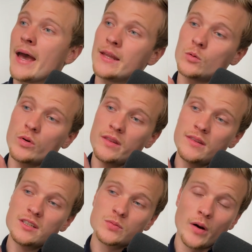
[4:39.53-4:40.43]
And with
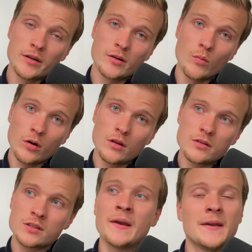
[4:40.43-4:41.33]
the smarter
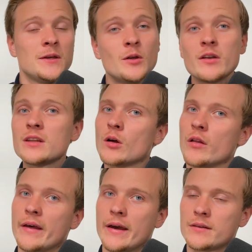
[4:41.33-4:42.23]
models, you don't need all
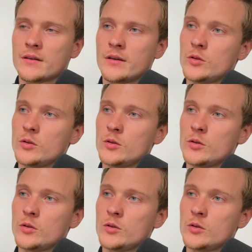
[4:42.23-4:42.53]
that